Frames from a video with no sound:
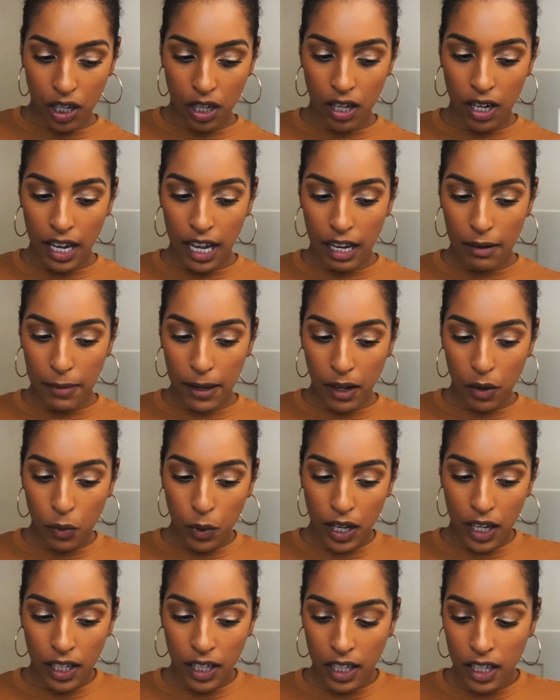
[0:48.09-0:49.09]
headband
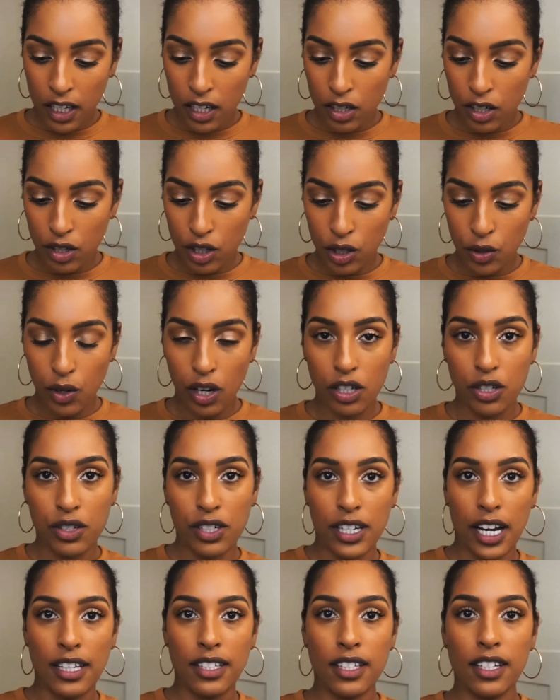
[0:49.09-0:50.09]
wig in 200
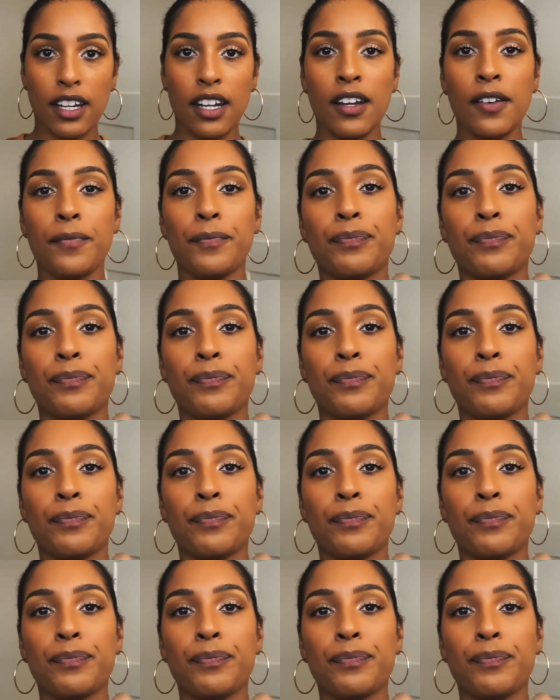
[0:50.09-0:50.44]
density.